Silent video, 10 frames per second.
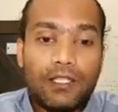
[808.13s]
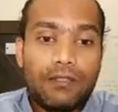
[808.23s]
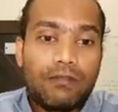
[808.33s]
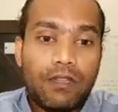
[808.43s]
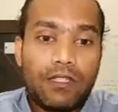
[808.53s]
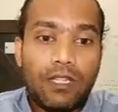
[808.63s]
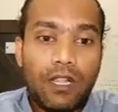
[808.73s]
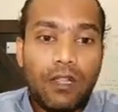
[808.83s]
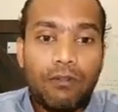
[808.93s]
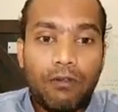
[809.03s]

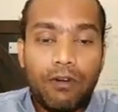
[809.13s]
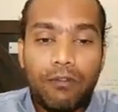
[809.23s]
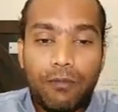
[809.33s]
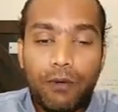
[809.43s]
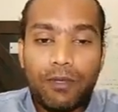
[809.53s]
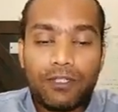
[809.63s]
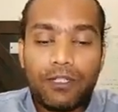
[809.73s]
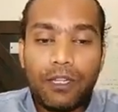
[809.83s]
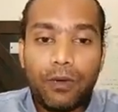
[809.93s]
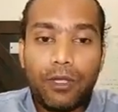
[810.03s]
Still, work from home is
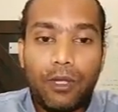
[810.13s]
still going